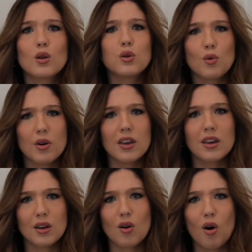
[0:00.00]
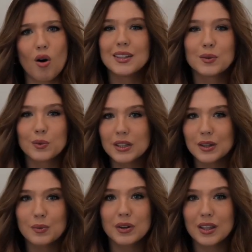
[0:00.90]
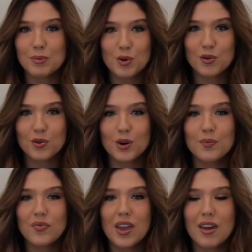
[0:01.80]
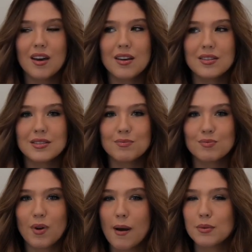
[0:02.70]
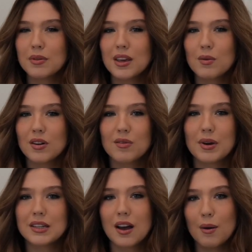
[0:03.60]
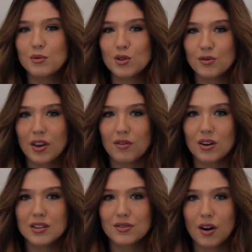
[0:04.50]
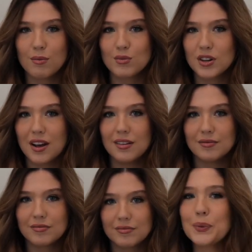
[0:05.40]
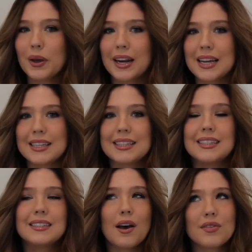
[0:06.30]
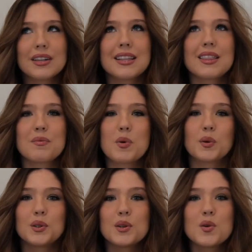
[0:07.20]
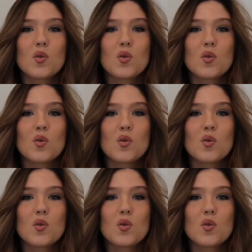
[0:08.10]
cloying at all. It's really, really beautiful, and probably one of my top 2 favorites from Chanel. This one is definitely the most